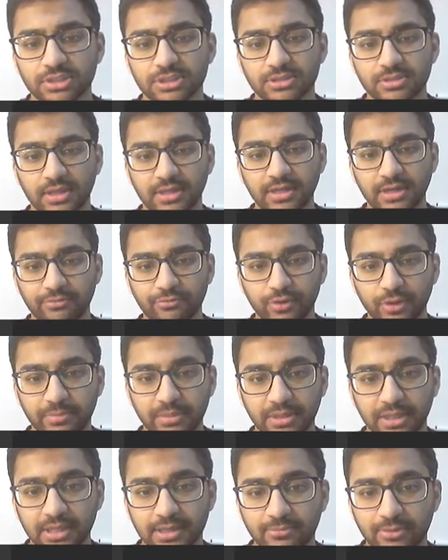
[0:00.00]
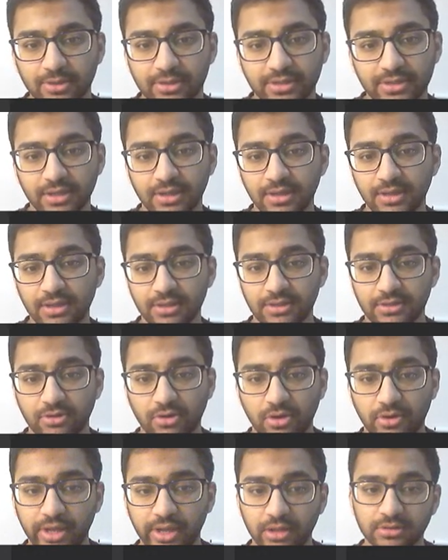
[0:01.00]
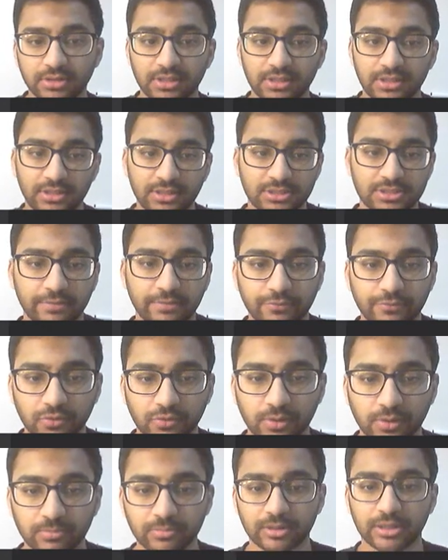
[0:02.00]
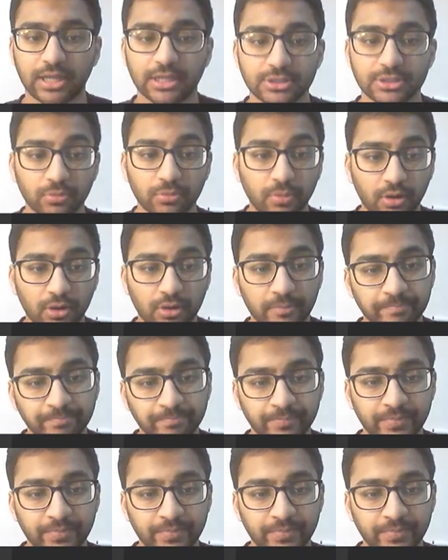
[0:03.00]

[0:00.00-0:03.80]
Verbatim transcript: Just I never really play him when they're all healthy, except for Lonzo Ball,